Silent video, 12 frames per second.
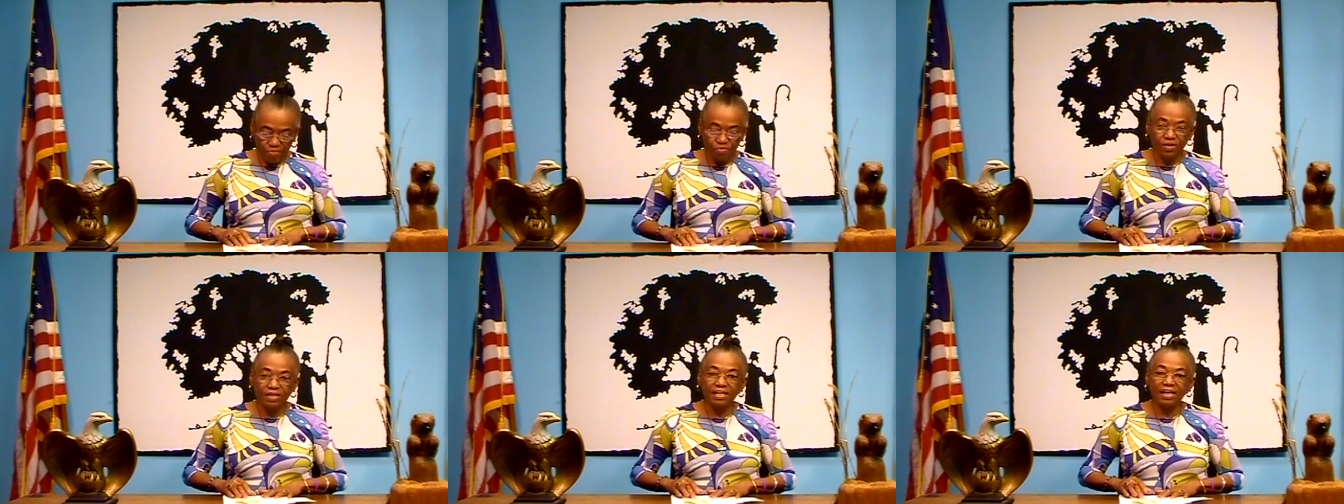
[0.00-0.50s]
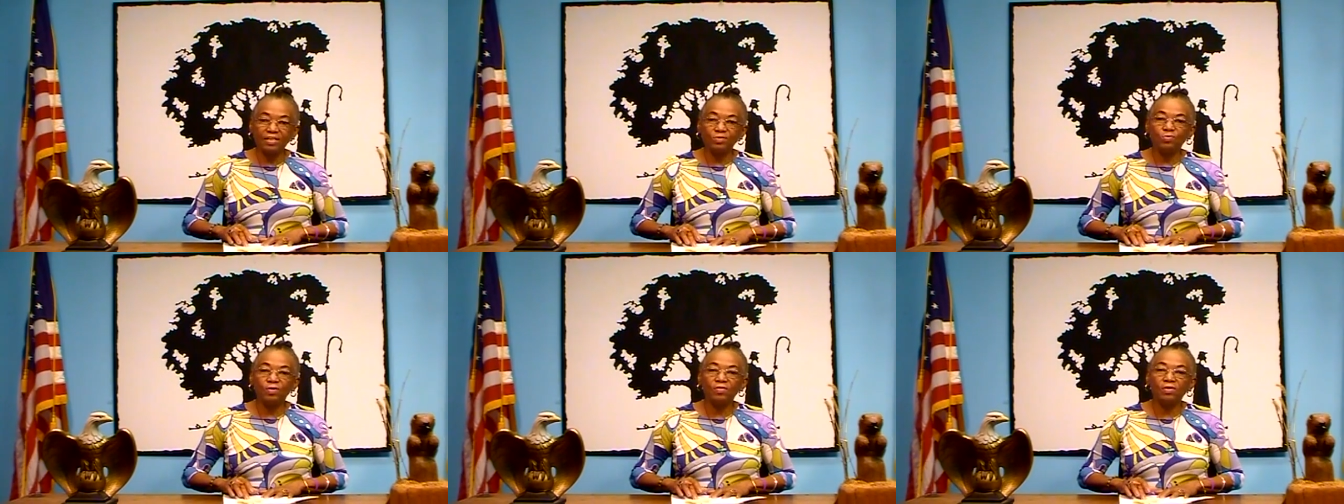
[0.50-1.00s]
Forget
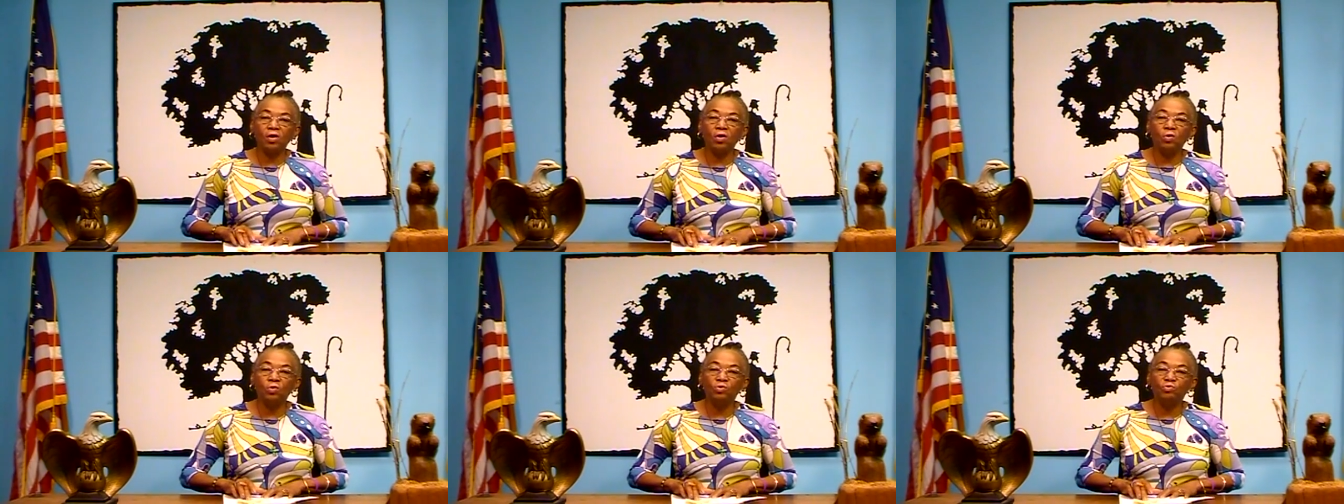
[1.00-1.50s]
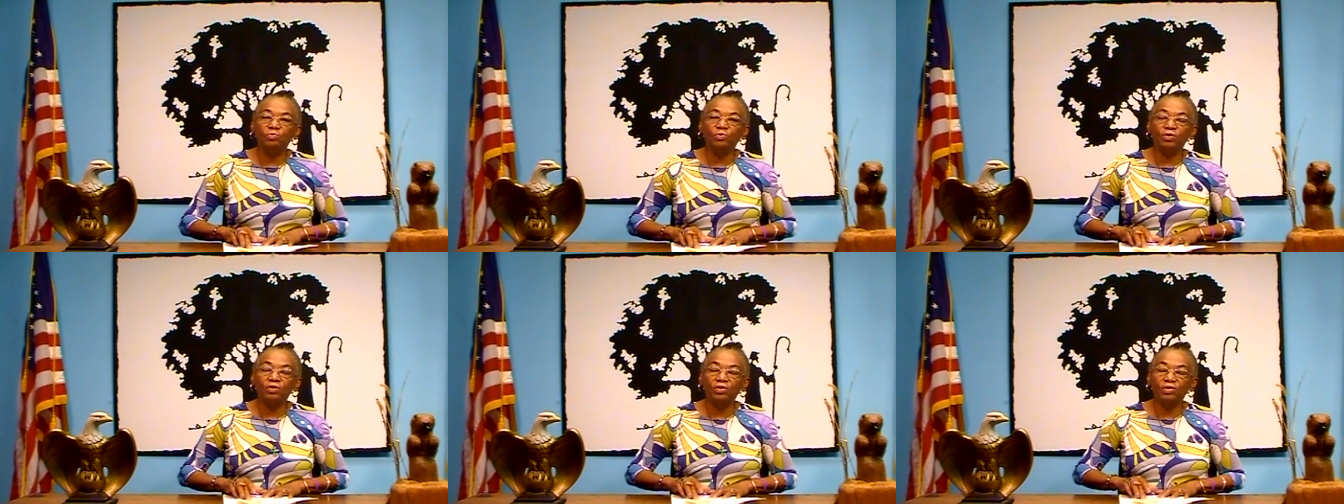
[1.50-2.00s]
what the old
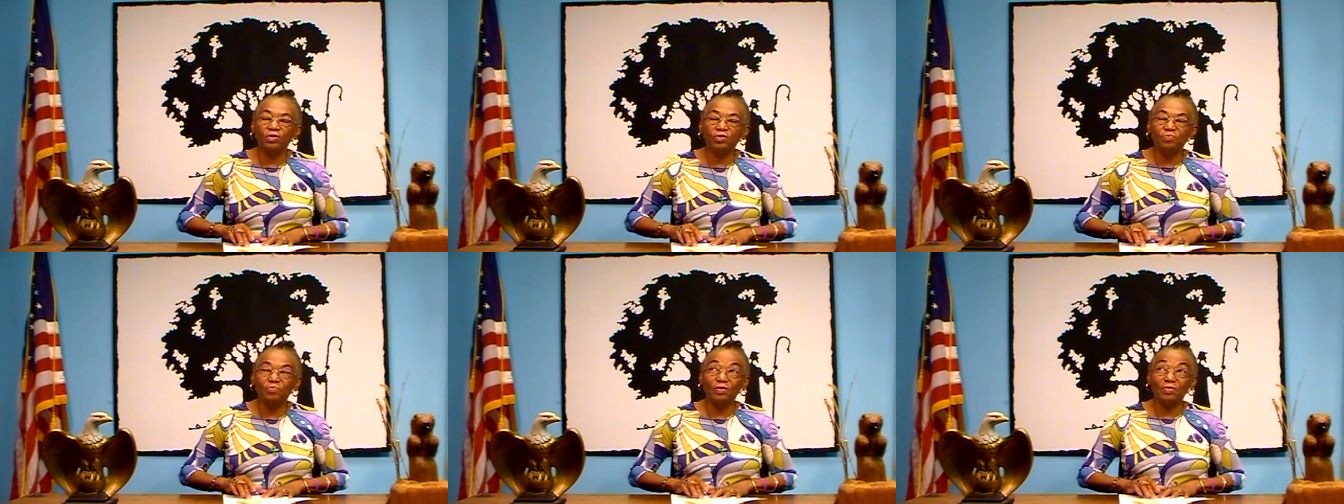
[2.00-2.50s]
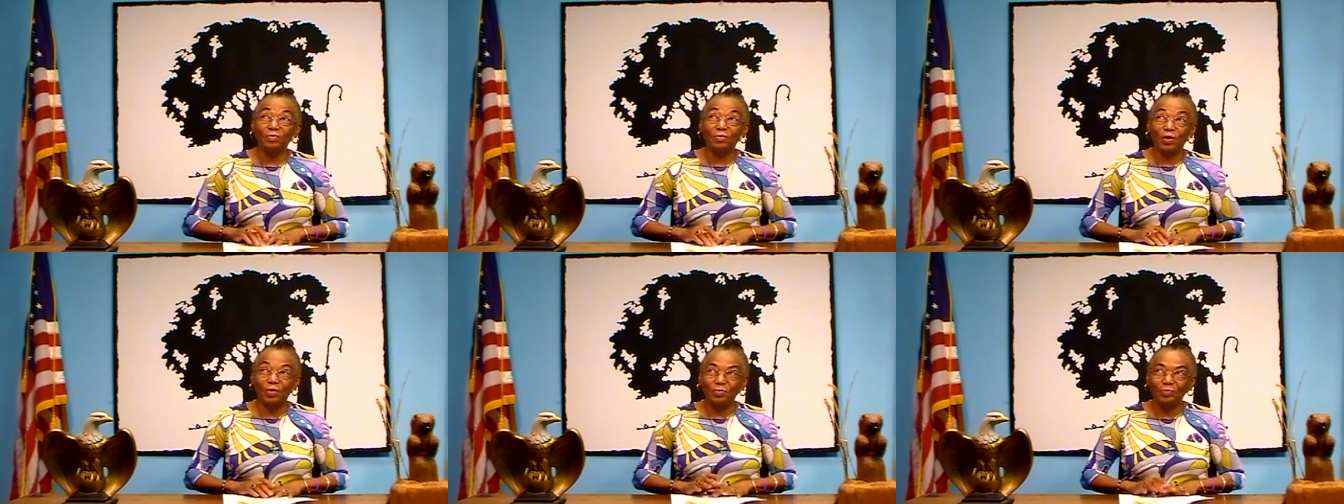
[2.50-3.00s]
what the
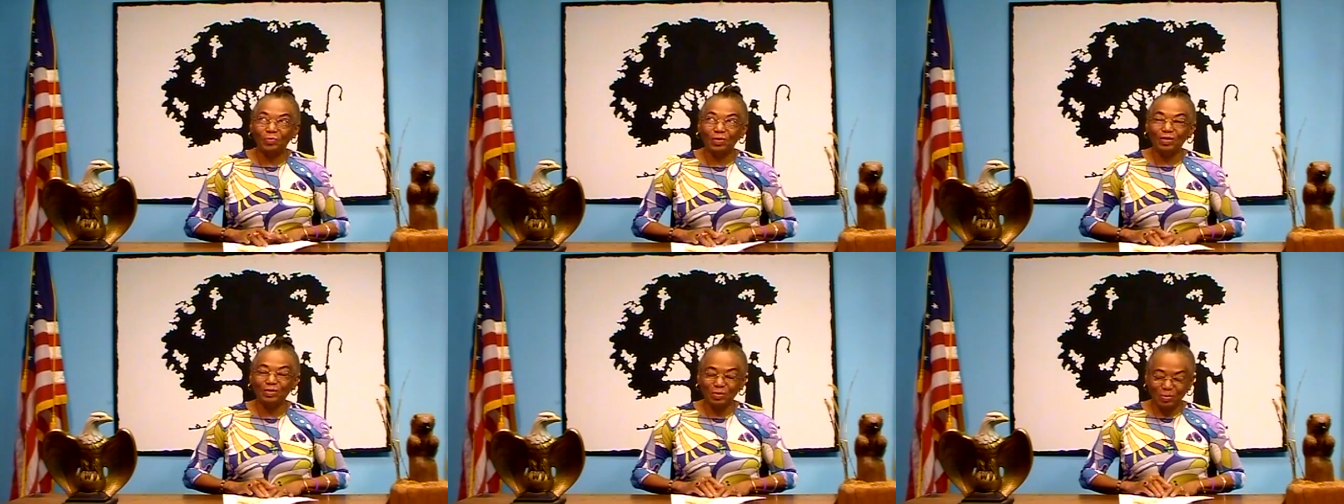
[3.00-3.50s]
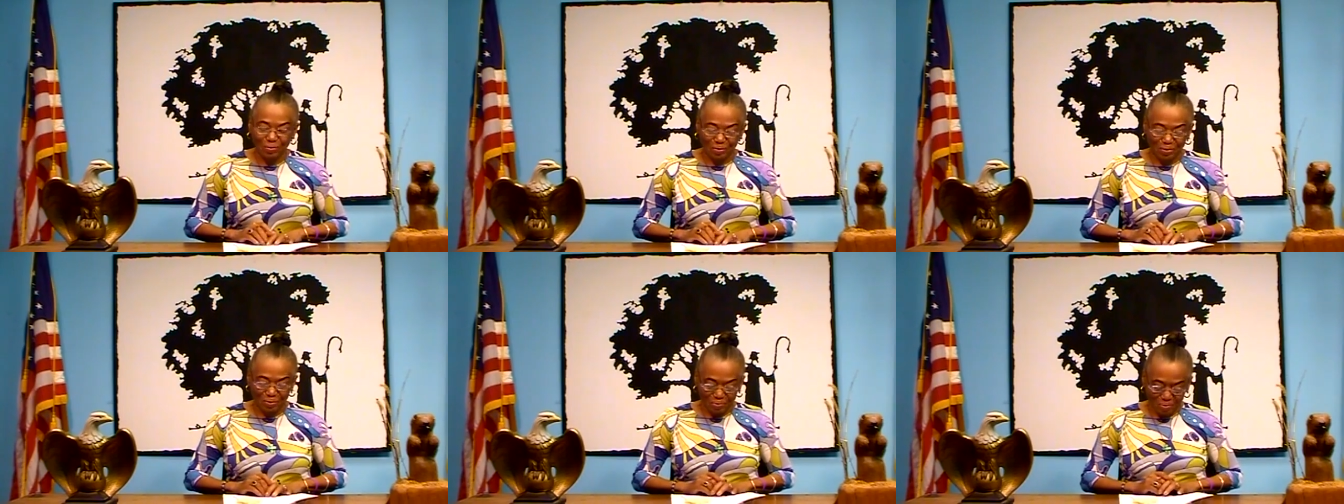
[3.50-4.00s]
world
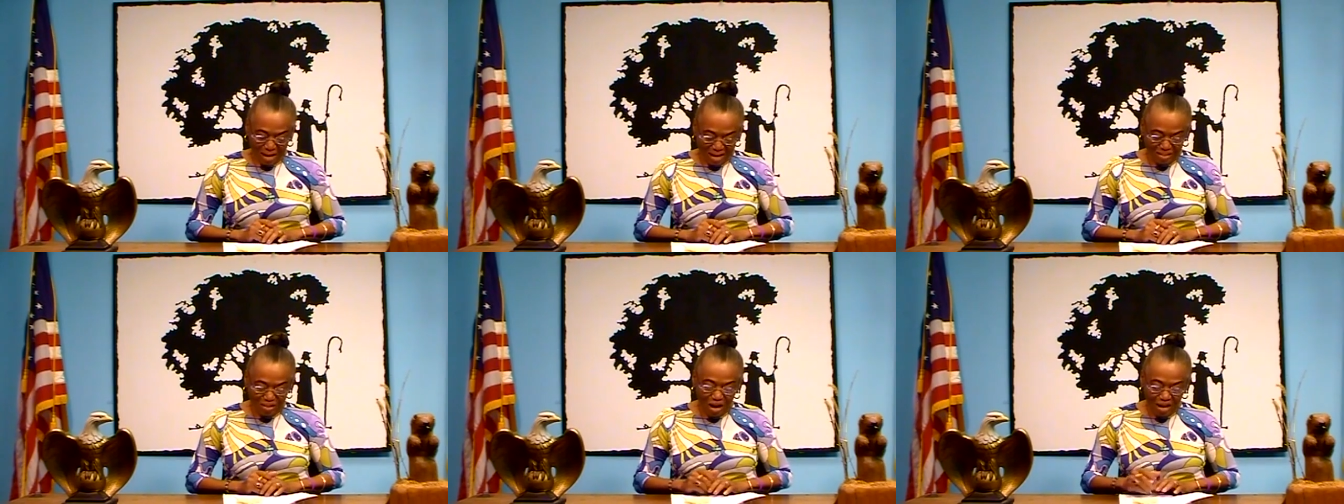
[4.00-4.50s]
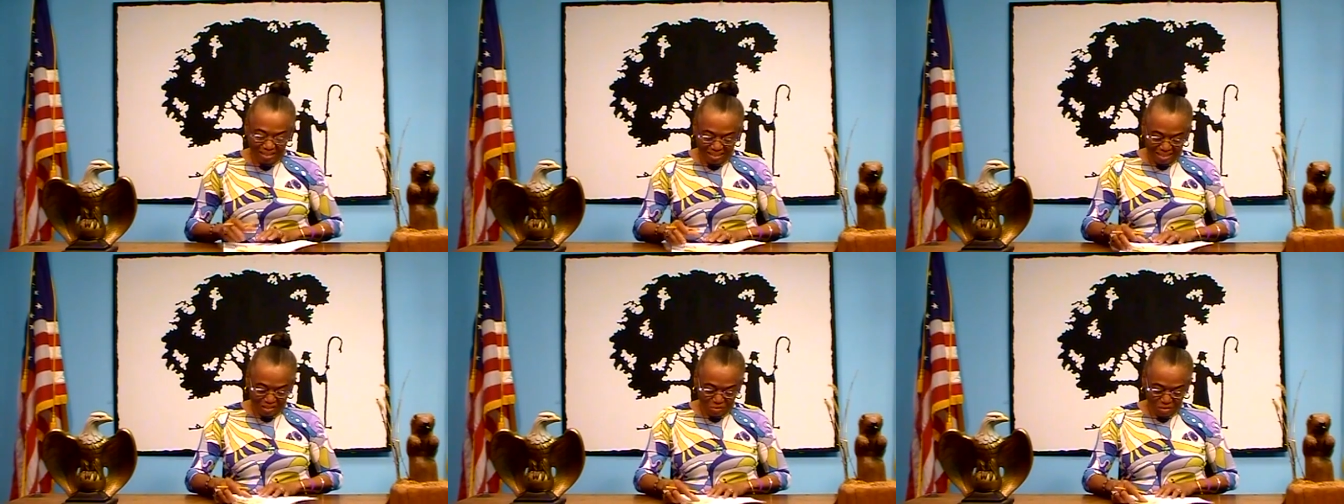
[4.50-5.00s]
owes you and
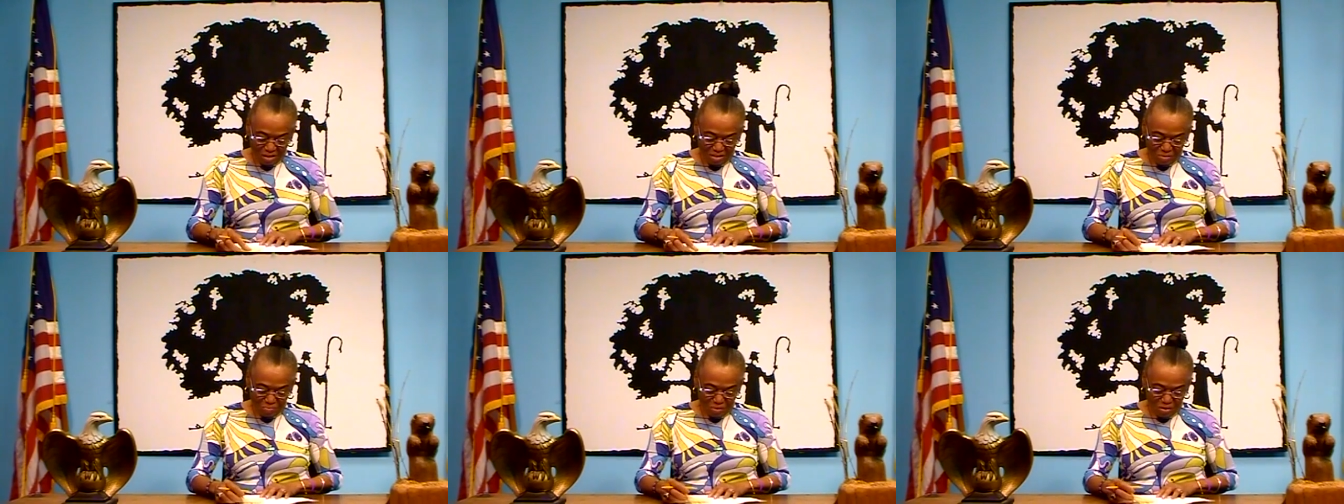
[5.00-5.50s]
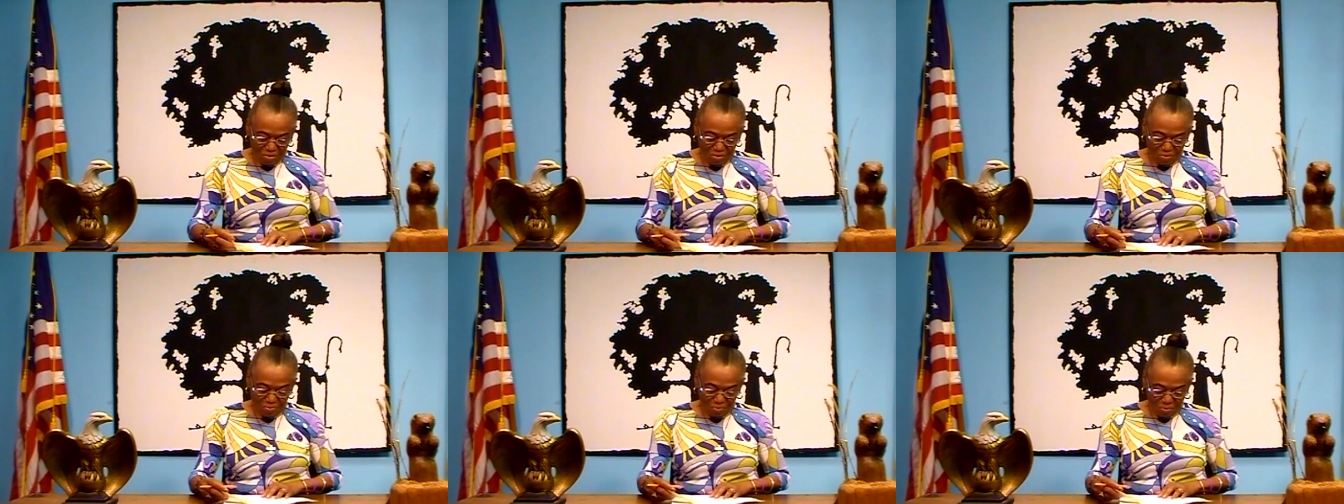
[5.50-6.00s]
concentrate on what
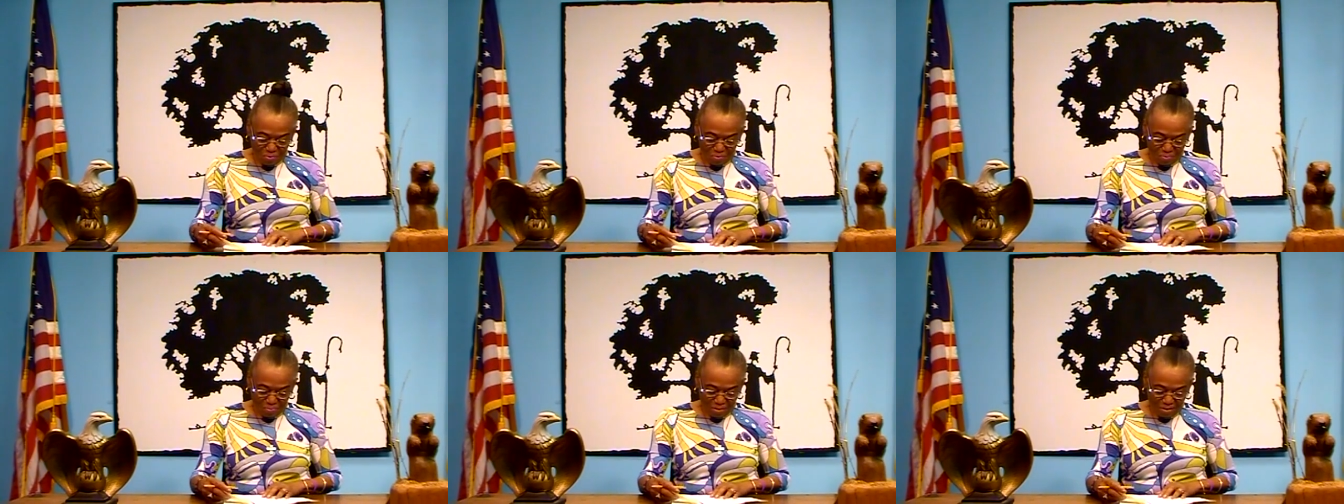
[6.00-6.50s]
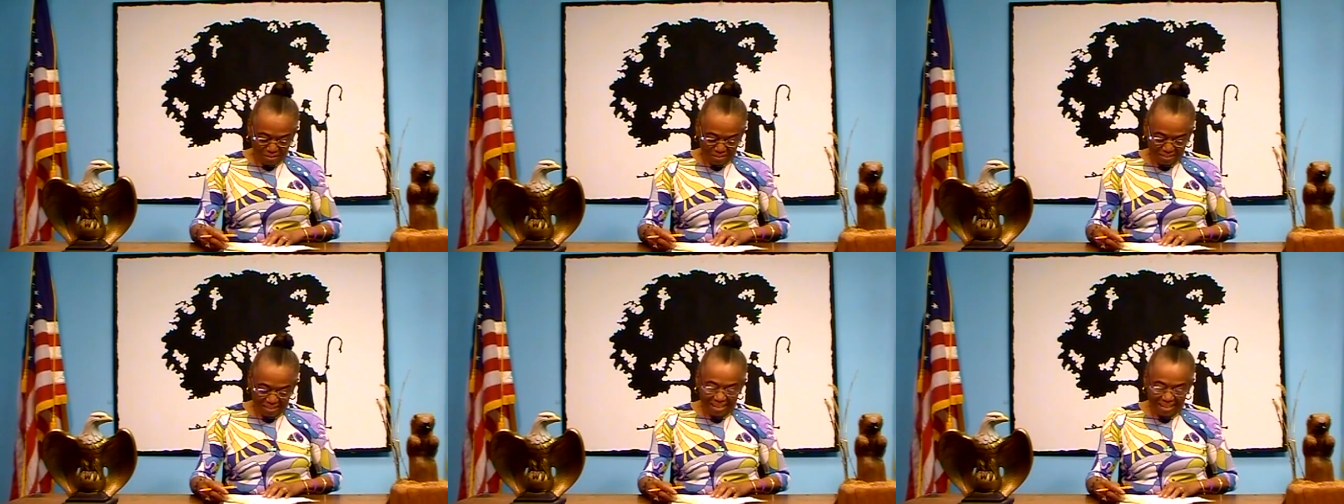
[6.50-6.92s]
you owe the world.